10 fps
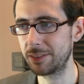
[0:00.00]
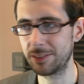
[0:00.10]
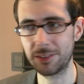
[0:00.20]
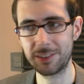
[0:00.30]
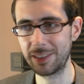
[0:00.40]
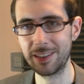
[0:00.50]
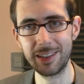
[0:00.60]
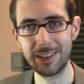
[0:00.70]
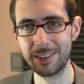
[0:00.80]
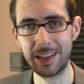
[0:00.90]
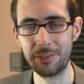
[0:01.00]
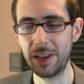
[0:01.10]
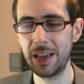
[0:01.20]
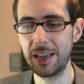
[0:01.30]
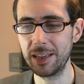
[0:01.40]
It's not to say that it doesn't have
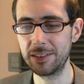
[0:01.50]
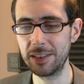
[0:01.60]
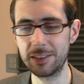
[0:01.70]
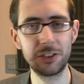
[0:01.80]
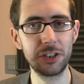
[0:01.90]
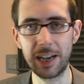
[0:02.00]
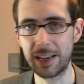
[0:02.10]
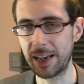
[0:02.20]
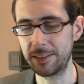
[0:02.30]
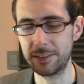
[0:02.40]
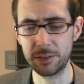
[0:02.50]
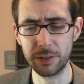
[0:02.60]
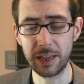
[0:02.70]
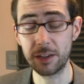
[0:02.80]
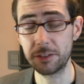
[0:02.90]
its, its jackasses and
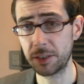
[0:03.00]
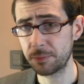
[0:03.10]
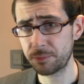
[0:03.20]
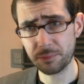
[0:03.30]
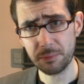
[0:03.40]
all that kind of thing.